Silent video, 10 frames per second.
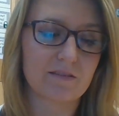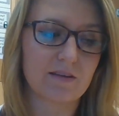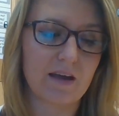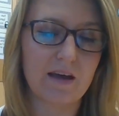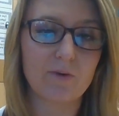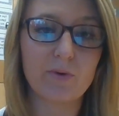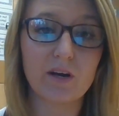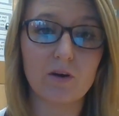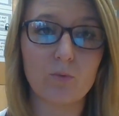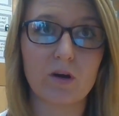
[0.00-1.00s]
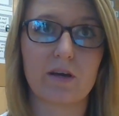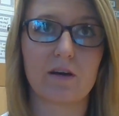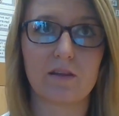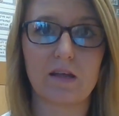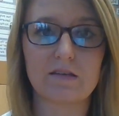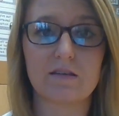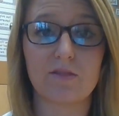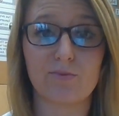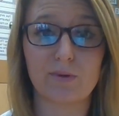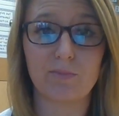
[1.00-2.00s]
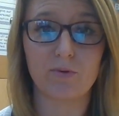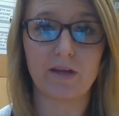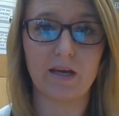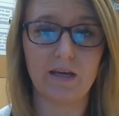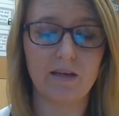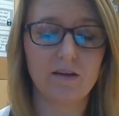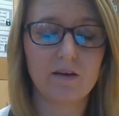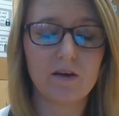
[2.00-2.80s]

Today we are working on lesson 3.8,